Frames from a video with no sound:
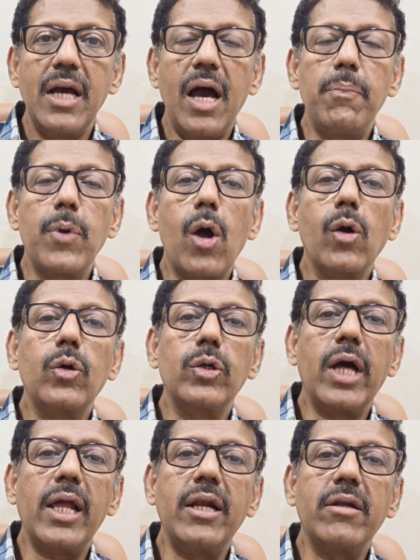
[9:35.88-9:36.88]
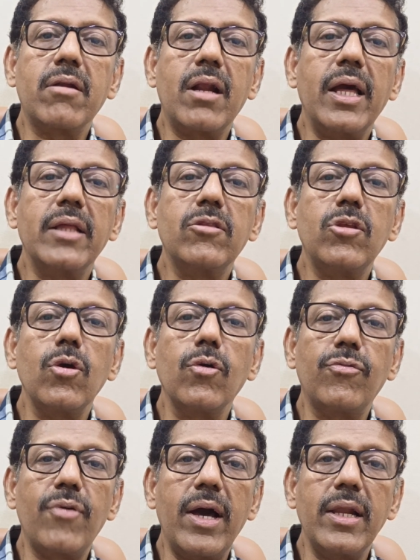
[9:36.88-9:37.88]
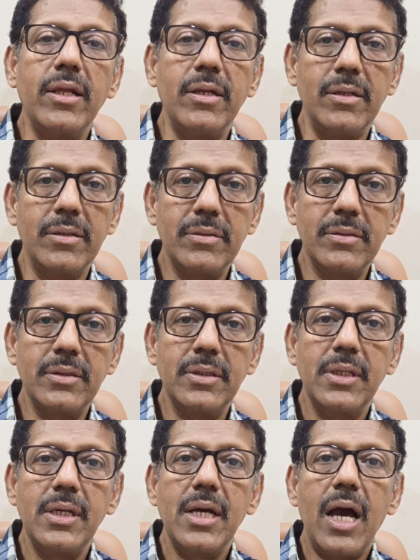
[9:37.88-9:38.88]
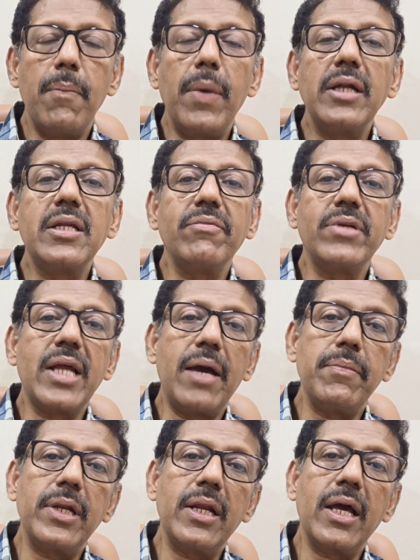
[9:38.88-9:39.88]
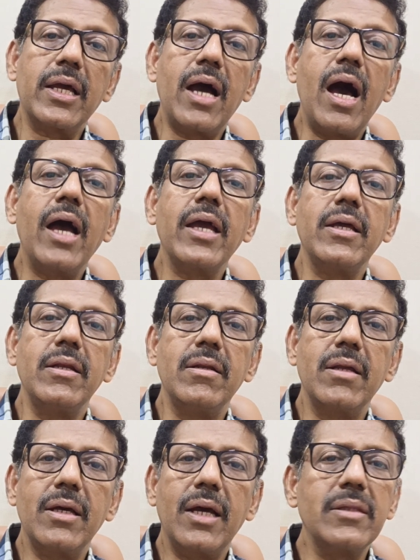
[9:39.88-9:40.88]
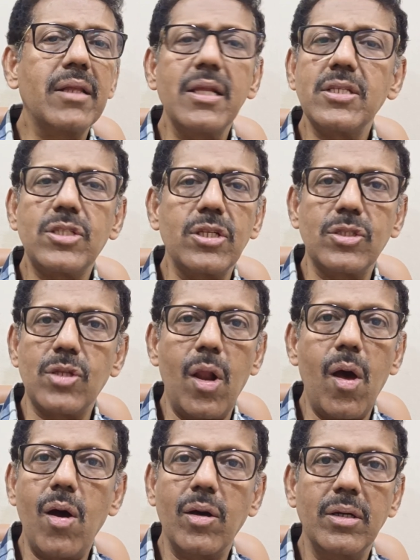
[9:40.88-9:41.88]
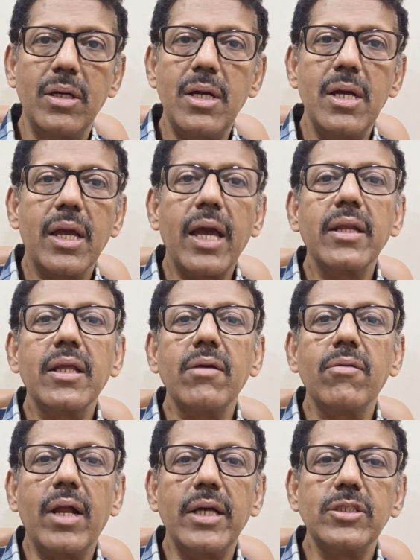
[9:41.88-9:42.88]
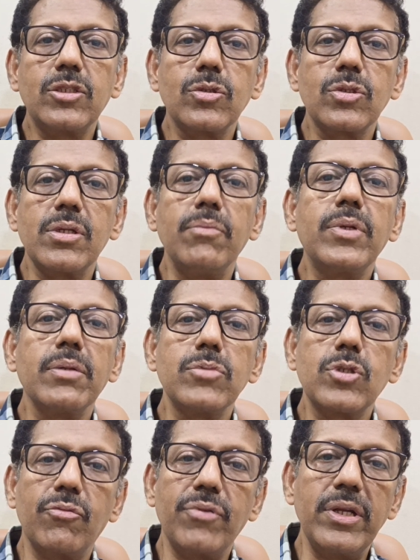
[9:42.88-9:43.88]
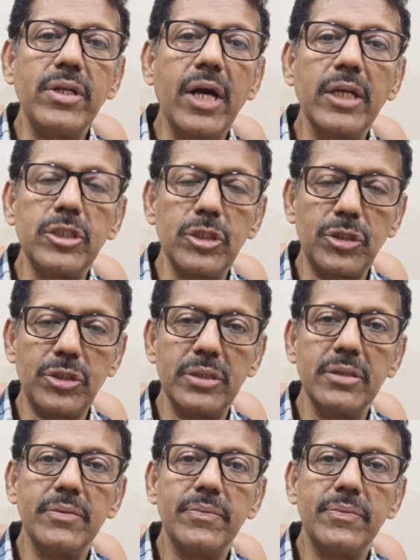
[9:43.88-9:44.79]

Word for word: a bronchodilator like theophylline, a multivitamin like iron, and the list is long, can give rise to symptoms of indigestion.